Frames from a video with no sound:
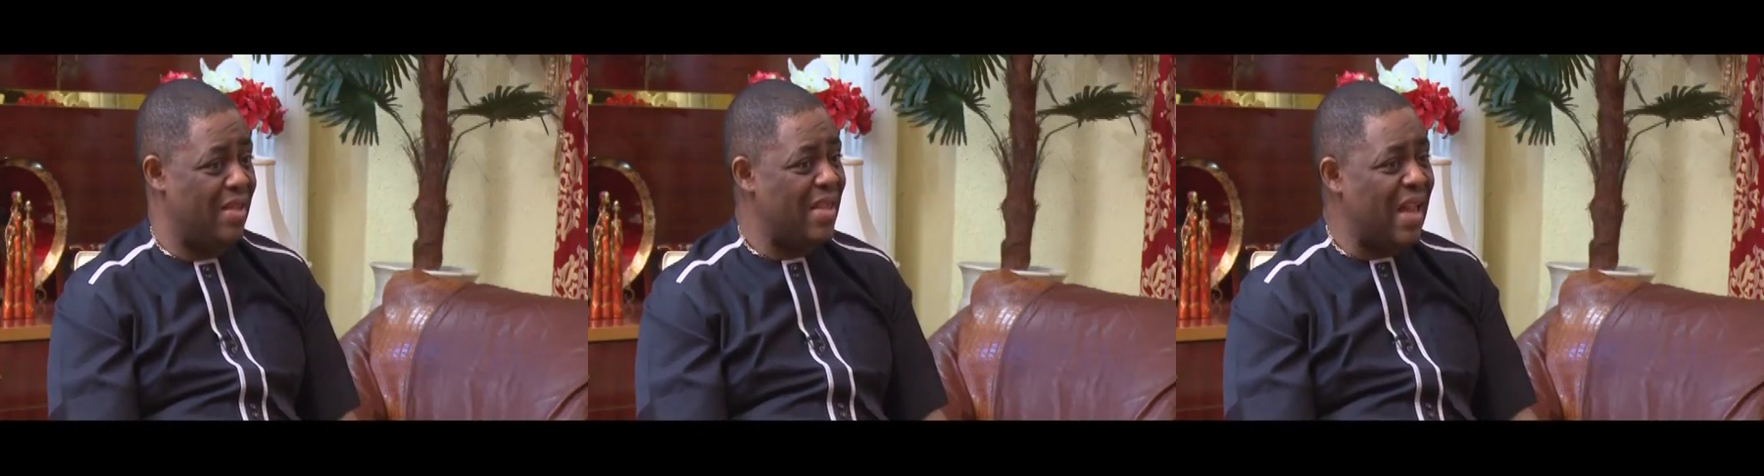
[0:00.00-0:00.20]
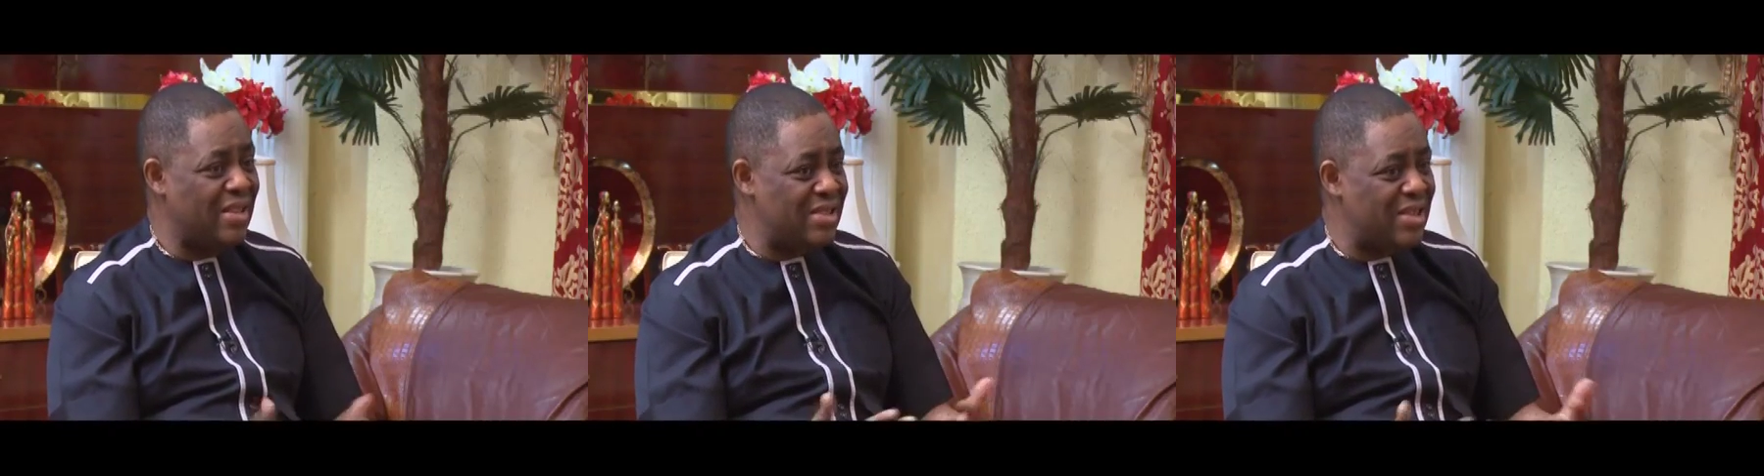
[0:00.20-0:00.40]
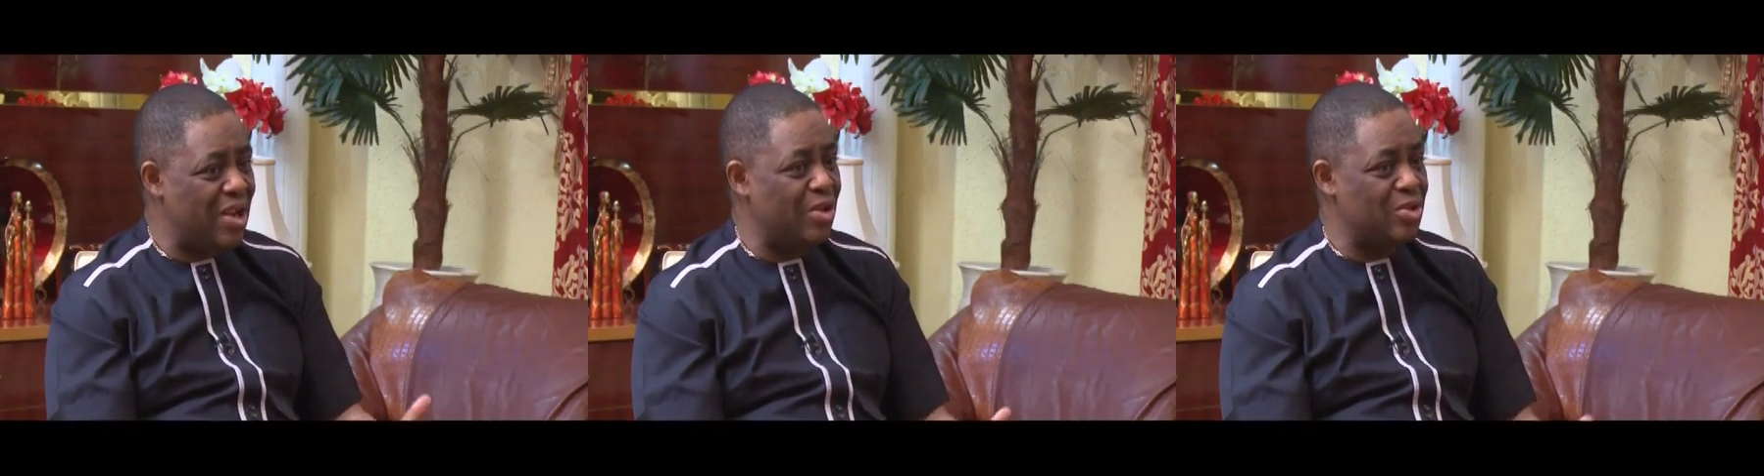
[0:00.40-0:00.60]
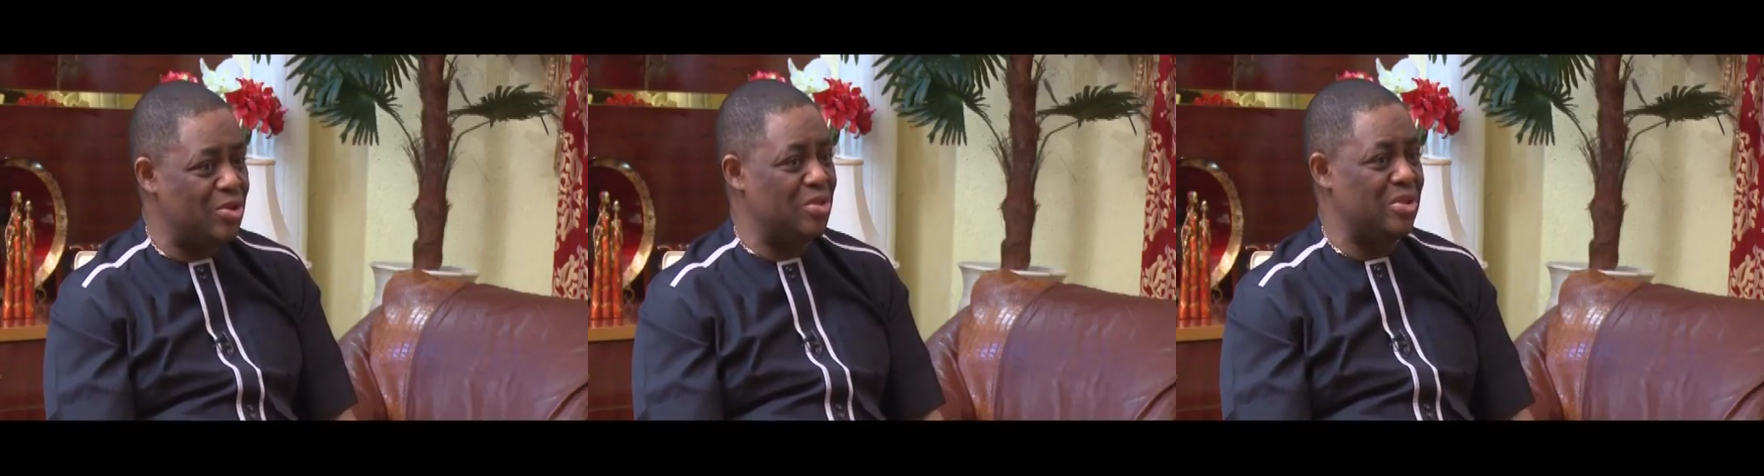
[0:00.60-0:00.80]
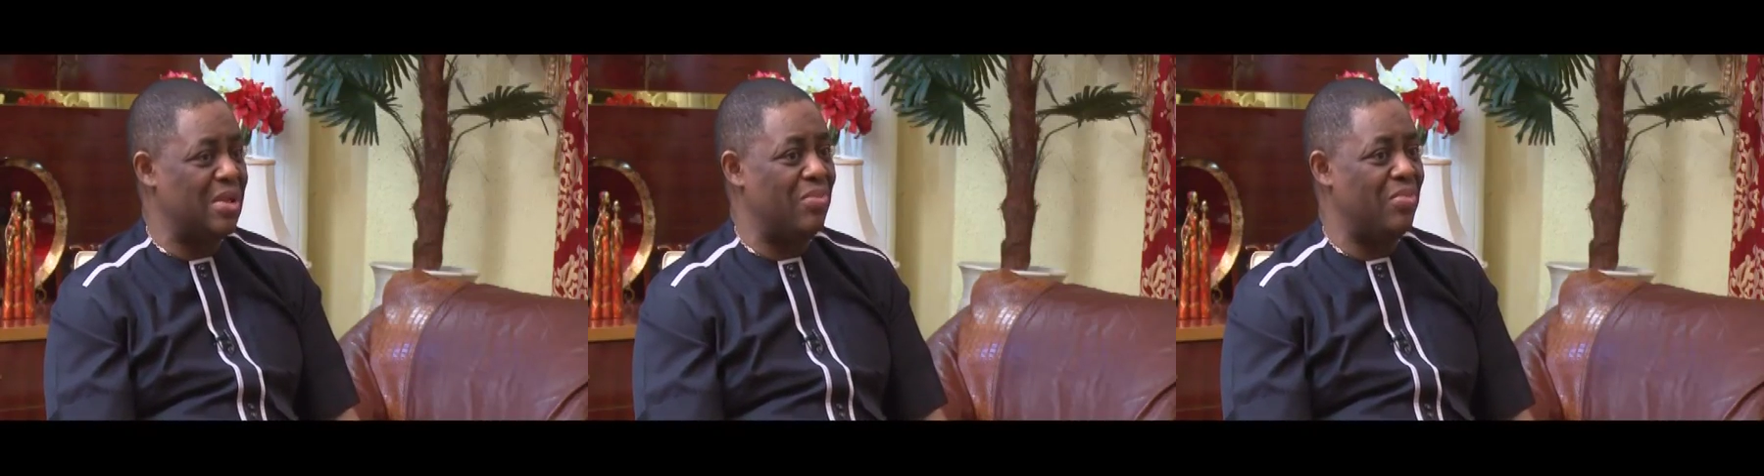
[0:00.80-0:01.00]
That tells
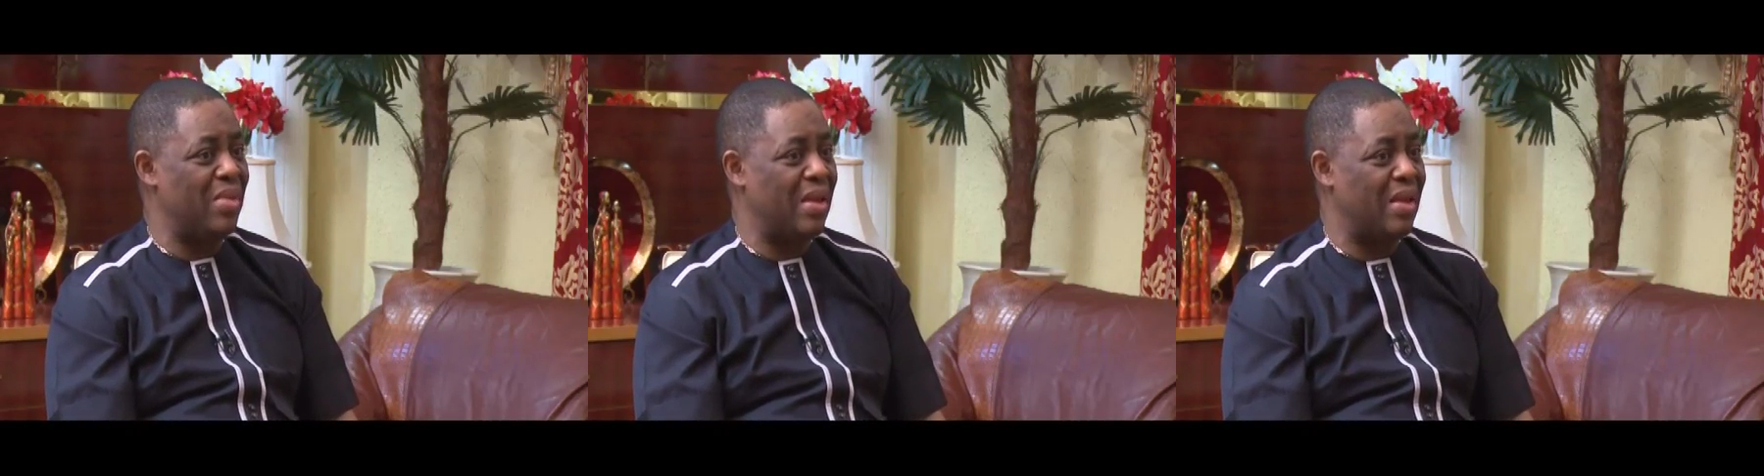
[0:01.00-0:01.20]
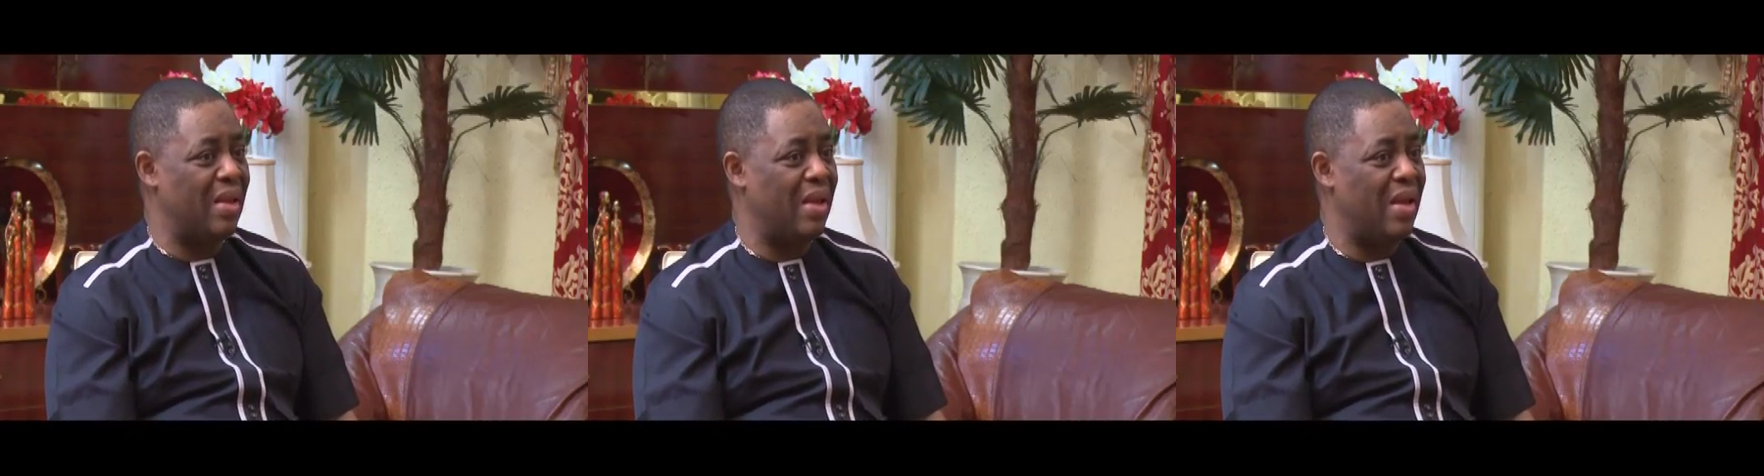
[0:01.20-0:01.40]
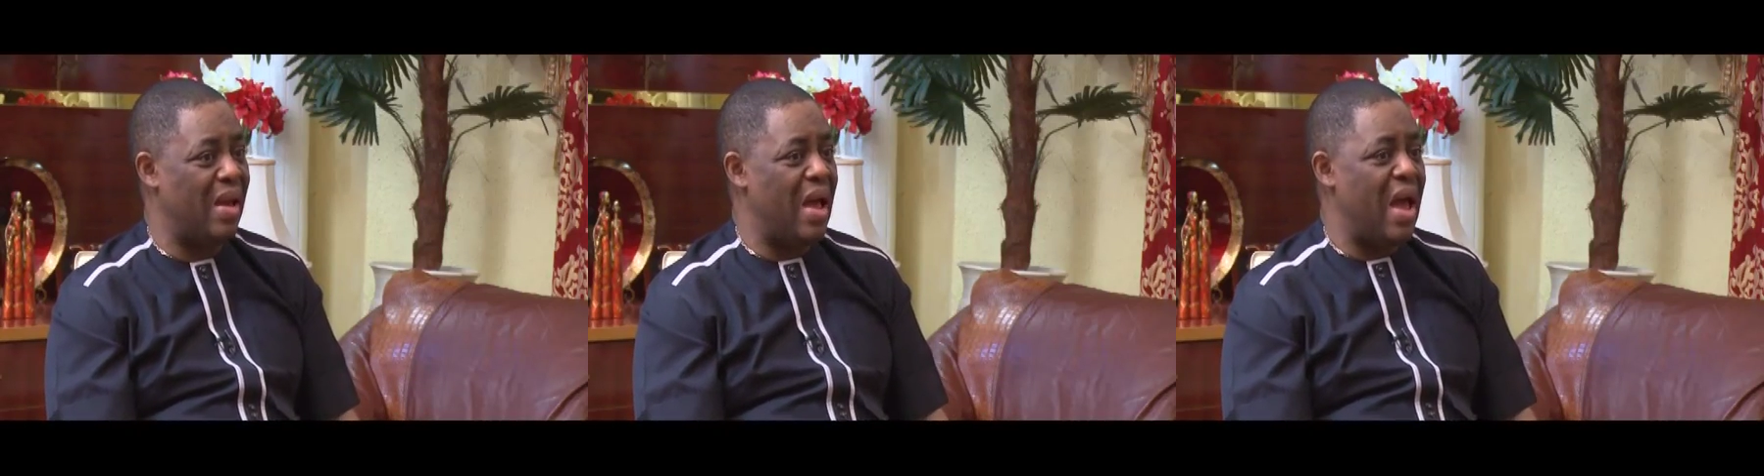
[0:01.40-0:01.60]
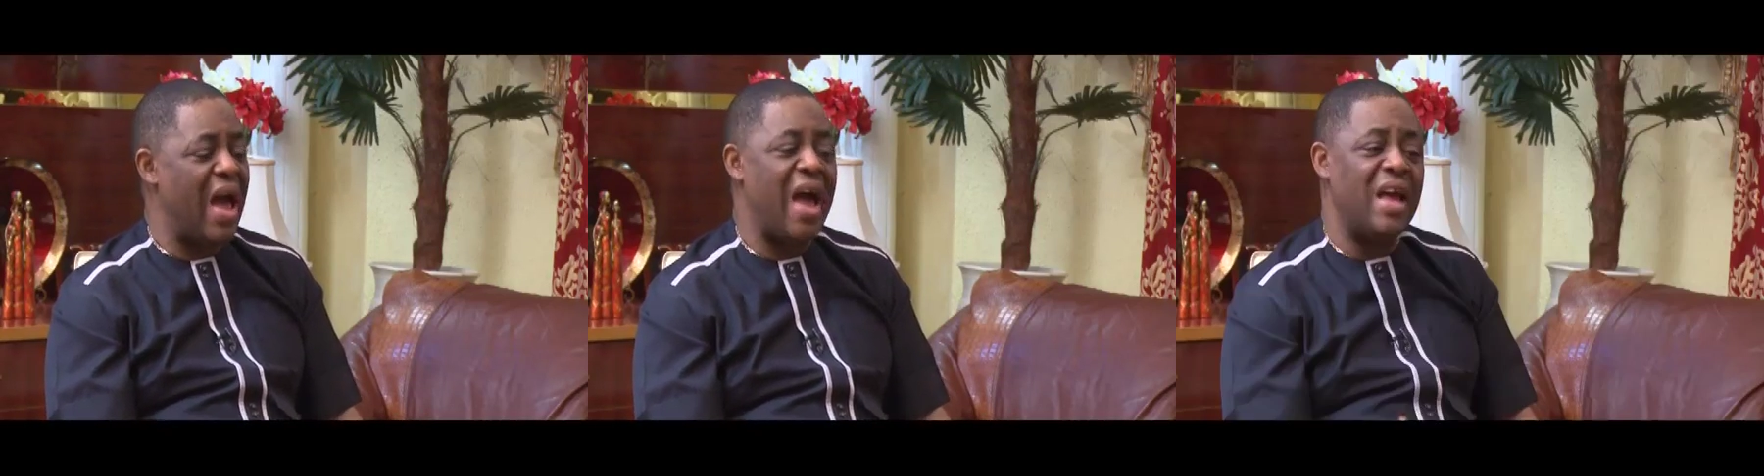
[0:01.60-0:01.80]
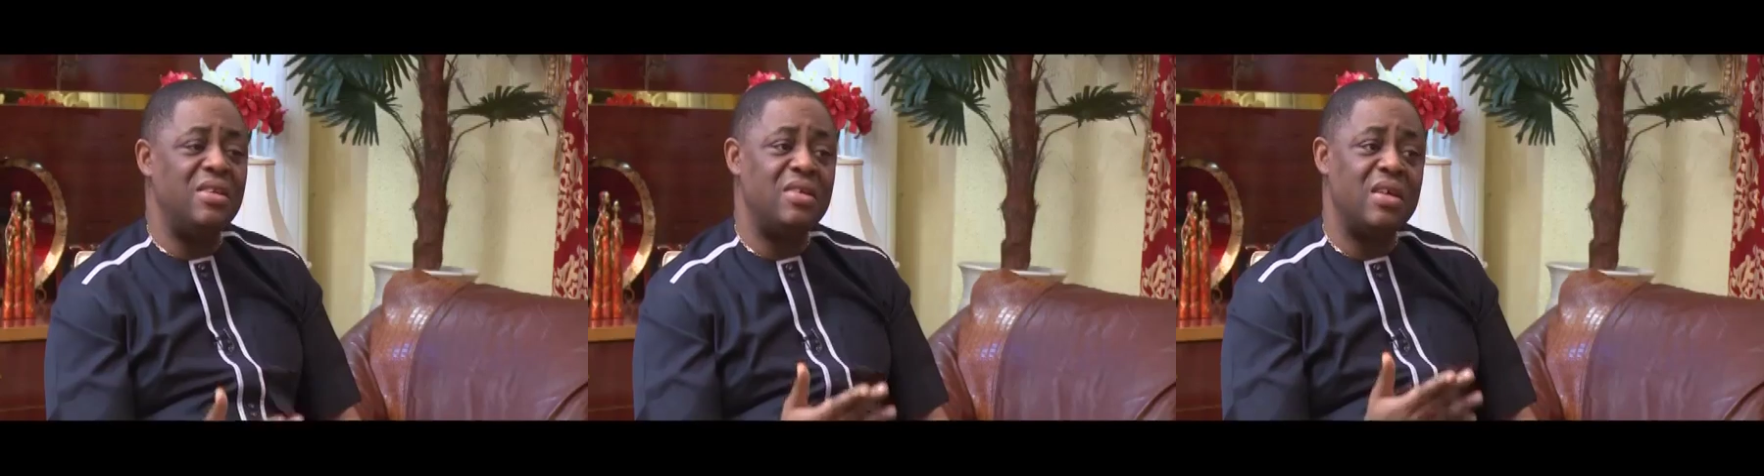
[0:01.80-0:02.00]
you something.
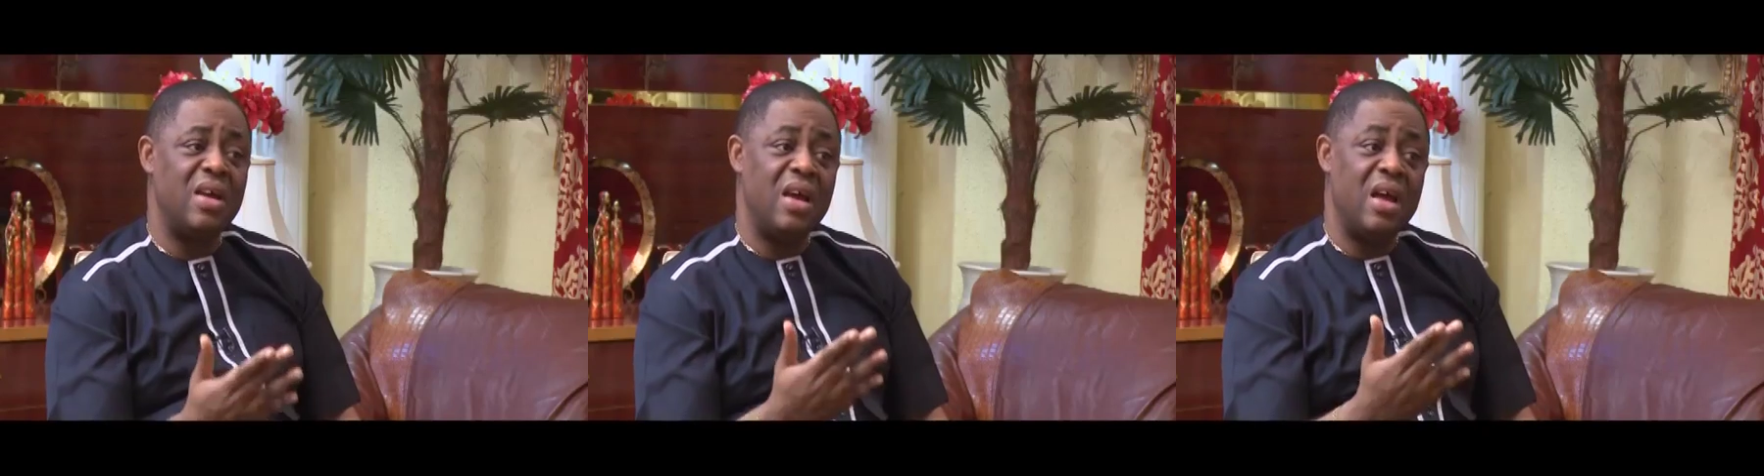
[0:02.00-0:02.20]
And